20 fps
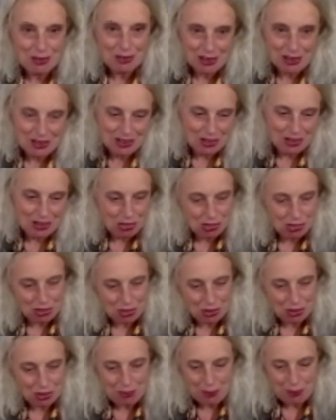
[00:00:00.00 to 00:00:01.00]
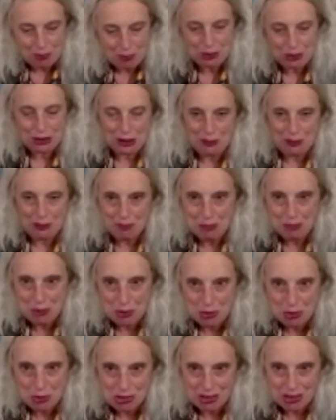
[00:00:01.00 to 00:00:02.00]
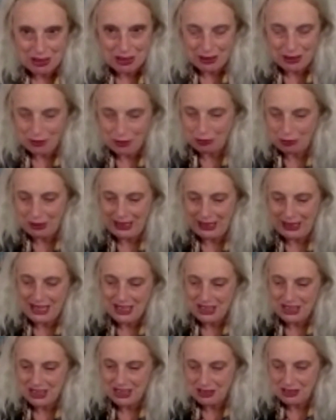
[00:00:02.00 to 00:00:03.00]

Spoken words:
And I started publishing books, and I created